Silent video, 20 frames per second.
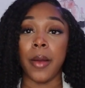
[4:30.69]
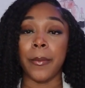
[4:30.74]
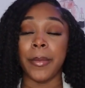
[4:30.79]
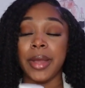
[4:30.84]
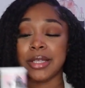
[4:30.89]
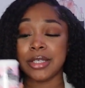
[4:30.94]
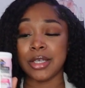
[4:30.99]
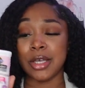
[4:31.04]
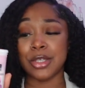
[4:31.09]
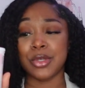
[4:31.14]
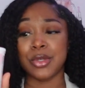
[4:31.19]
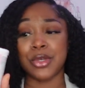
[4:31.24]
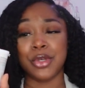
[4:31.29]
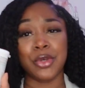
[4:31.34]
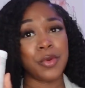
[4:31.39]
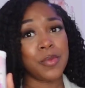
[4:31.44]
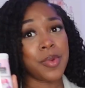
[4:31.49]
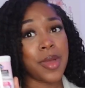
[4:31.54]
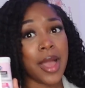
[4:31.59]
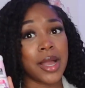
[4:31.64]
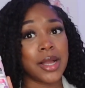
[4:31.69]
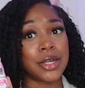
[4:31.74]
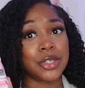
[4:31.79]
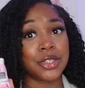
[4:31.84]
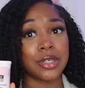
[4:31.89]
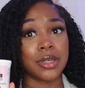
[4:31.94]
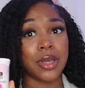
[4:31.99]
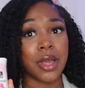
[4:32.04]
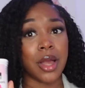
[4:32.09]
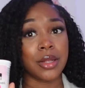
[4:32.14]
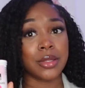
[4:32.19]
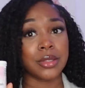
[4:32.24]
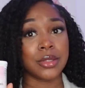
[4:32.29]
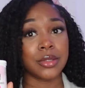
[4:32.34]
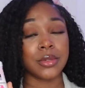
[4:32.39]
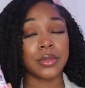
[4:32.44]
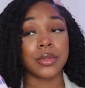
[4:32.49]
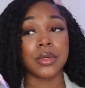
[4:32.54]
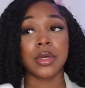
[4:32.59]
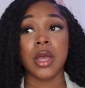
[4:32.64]
It's also cute packaging, y'all,
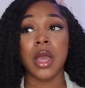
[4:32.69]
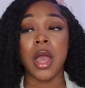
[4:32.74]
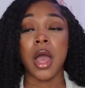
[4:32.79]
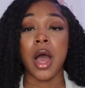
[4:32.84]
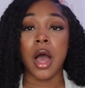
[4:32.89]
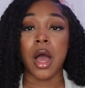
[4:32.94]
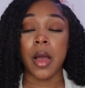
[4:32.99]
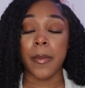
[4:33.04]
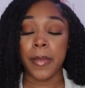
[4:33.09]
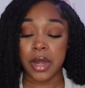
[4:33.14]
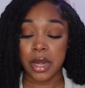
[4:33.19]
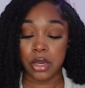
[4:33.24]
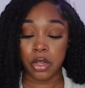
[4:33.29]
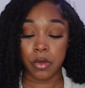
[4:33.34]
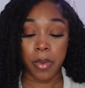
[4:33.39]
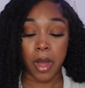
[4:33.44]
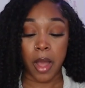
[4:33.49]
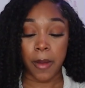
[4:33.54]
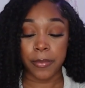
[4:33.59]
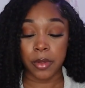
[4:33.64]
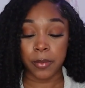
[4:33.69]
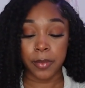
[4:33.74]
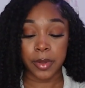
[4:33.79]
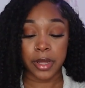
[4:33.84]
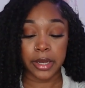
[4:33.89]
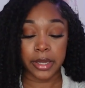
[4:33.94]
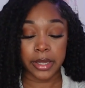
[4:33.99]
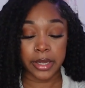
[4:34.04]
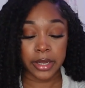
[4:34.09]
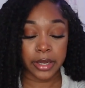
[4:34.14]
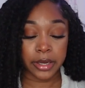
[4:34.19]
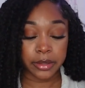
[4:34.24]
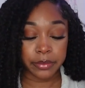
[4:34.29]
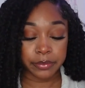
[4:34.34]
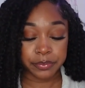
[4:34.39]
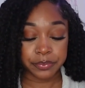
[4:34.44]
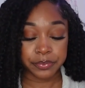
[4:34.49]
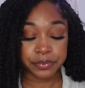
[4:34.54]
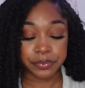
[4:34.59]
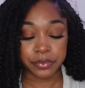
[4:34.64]
too. And then you pop your pill in.
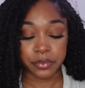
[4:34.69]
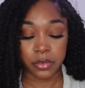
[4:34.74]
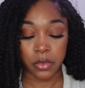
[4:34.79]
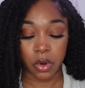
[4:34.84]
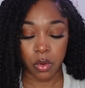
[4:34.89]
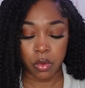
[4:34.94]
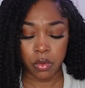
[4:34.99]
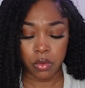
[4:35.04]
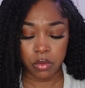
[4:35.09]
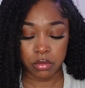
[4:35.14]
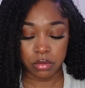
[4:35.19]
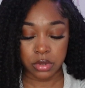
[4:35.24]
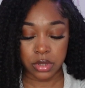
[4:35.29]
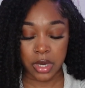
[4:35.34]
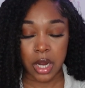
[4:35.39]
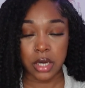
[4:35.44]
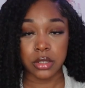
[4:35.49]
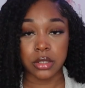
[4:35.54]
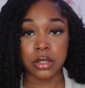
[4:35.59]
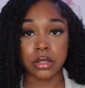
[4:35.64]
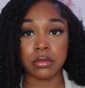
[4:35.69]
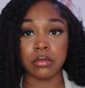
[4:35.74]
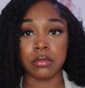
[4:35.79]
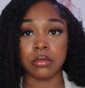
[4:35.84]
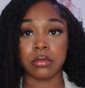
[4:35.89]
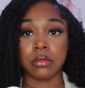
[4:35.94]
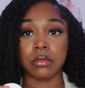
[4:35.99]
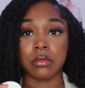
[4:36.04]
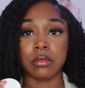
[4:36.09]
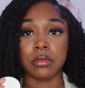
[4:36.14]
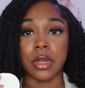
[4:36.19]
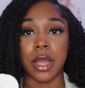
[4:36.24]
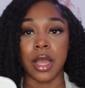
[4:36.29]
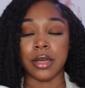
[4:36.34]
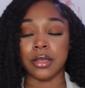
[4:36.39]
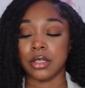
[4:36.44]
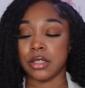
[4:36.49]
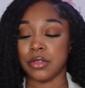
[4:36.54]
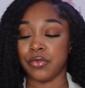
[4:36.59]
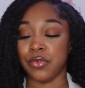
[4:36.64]
Oh, I
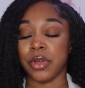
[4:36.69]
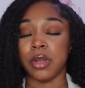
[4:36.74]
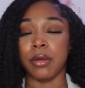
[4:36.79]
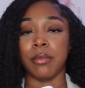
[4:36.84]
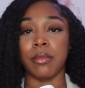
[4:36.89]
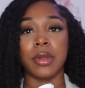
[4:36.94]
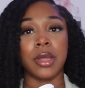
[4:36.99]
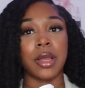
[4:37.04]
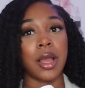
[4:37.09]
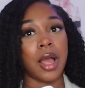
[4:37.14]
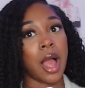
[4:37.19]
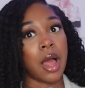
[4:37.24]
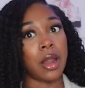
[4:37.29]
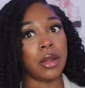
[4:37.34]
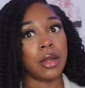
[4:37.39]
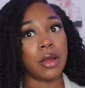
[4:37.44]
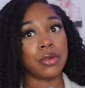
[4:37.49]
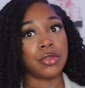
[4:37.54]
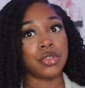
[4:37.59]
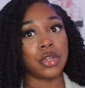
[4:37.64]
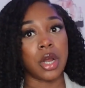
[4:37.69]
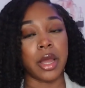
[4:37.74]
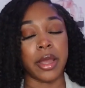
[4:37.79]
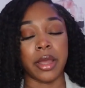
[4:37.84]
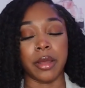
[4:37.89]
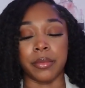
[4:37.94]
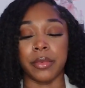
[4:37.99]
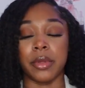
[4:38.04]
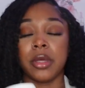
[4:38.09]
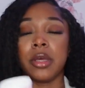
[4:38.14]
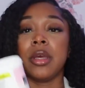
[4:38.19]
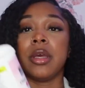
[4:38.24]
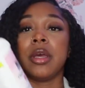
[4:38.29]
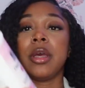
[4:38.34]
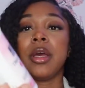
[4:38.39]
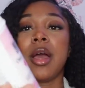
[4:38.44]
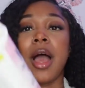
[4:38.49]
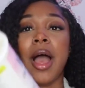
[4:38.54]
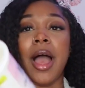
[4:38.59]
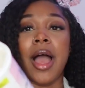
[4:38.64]
just freaking look how strong I am.
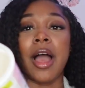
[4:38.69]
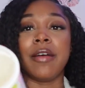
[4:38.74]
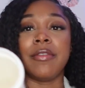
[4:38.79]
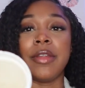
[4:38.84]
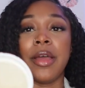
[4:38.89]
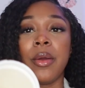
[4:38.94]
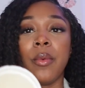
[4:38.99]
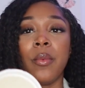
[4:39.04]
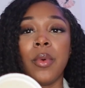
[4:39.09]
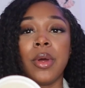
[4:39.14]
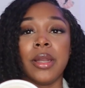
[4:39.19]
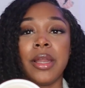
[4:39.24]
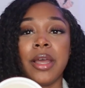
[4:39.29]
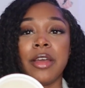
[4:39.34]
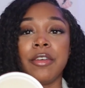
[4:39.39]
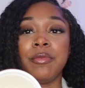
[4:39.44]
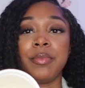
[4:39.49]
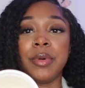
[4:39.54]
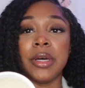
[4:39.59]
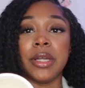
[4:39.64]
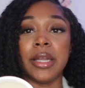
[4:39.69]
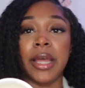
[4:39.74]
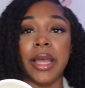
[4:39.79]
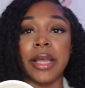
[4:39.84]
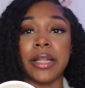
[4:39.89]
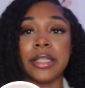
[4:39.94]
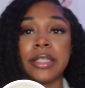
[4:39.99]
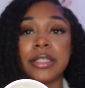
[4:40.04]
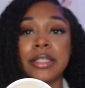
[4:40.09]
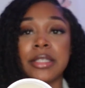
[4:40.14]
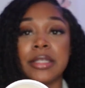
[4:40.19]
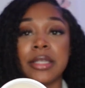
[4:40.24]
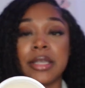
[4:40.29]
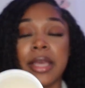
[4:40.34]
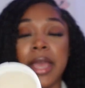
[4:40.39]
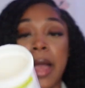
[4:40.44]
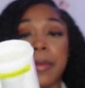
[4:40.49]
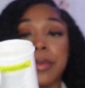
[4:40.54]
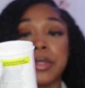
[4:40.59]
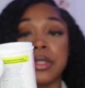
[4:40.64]
I have like 1 left, but like this is the
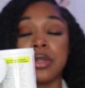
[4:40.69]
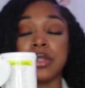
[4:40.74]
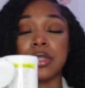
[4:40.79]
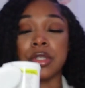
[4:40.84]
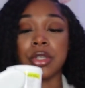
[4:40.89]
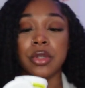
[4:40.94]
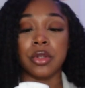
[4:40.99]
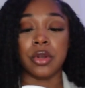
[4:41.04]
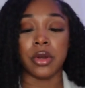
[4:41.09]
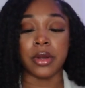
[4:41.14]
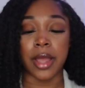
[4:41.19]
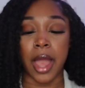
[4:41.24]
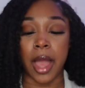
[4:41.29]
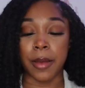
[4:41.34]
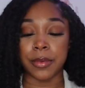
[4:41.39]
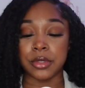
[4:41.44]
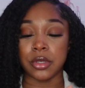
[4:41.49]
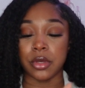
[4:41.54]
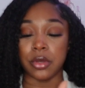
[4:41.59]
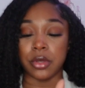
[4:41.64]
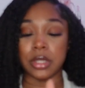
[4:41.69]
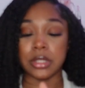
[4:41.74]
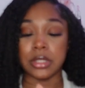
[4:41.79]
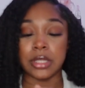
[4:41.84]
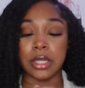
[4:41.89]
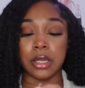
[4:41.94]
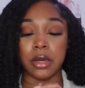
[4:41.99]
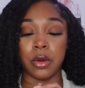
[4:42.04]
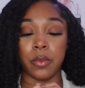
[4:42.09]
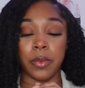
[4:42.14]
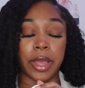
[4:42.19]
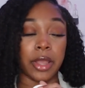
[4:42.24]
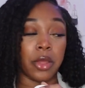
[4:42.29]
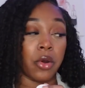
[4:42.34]
capsule. It's a cute little capsule. You can see it away.